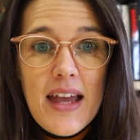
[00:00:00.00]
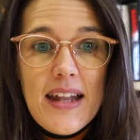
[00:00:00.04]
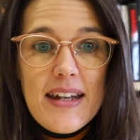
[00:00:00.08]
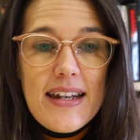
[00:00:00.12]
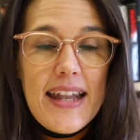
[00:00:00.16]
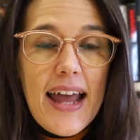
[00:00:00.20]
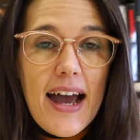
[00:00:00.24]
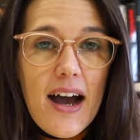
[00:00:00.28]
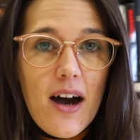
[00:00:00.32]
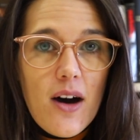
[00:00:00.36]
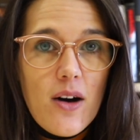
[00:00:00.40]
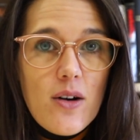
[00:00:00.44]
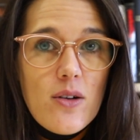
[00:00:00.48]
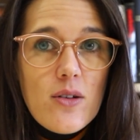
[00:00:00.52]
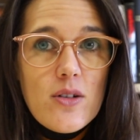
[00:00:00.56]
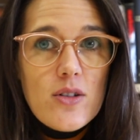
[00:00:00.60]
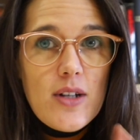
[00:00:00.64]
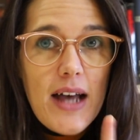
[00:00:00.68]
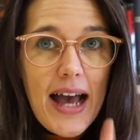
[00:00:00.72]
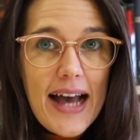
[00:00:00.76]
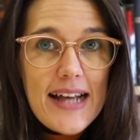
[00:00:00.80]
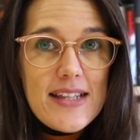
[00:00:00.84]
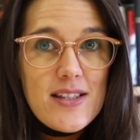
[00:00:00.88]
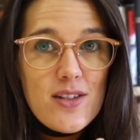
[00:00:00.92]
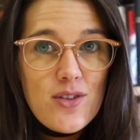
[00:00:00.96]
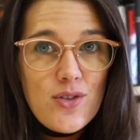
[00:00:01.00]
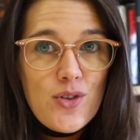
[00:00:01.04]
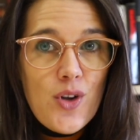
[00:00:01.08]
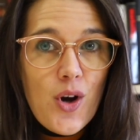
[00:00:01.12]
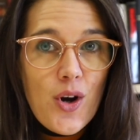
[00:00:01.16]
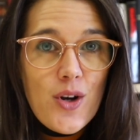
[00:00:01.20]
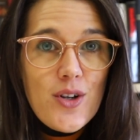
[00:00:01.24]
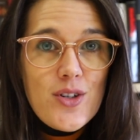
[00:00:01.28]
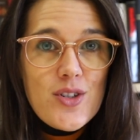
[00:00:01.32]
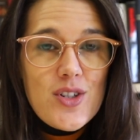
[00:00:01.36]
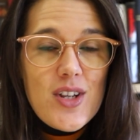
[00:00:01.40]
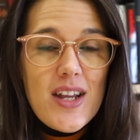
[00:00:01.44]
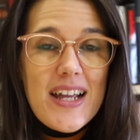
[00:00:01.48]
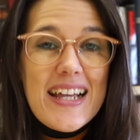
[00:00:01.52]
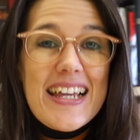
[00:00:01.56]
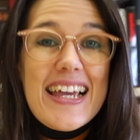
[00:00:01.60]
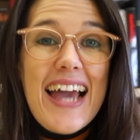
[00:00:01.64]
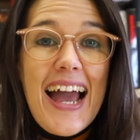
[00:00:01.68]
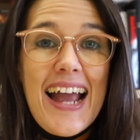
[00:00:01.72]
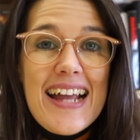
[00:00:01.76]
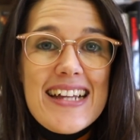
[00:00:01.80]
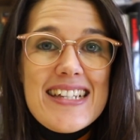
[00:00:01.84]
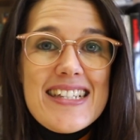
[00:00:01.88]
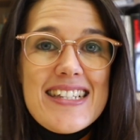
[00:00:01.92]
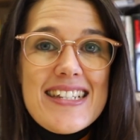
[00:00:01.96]
Now, as a note,
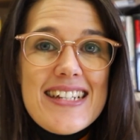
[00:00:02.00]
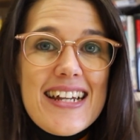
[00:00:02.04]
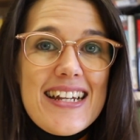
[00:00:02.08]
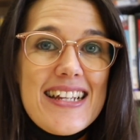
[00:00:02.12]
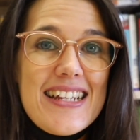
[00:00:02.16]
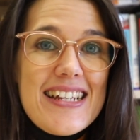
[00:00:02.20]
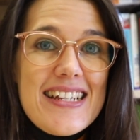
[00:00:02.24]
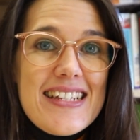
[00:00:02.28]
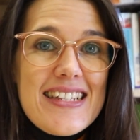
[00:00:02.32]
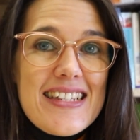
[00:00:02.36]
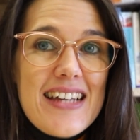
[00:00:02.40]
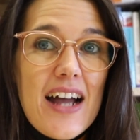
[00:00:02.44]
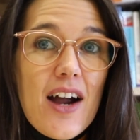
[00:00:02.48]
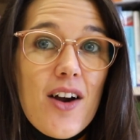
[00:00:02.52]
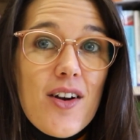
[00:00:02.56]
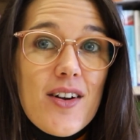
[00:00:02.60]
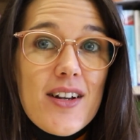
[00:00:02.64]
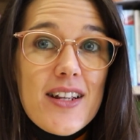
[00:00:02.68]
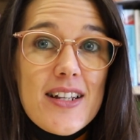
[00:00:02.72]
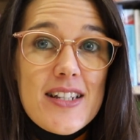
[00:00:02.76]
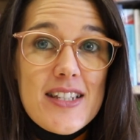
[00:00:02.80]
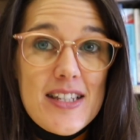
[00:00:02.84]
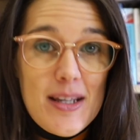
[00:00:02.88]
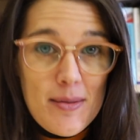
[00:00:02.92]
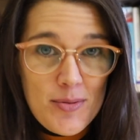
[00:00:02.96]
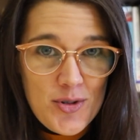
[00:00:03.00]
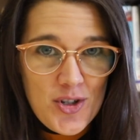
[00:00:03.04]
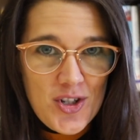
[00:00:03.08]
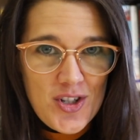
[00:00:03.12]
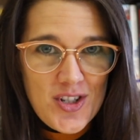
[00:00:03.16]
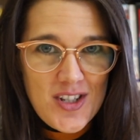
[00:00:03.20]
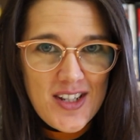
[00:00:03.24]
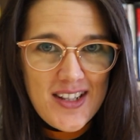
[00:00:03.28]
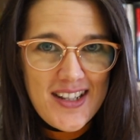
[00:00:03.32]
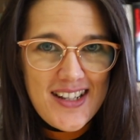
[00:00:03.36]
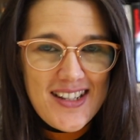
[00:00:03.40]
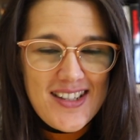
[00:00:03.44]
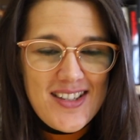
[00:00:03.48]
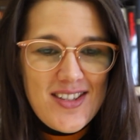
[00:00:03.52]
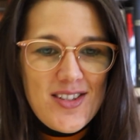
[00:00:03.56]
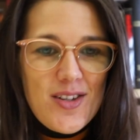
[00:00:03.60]
case studies are an exception to this.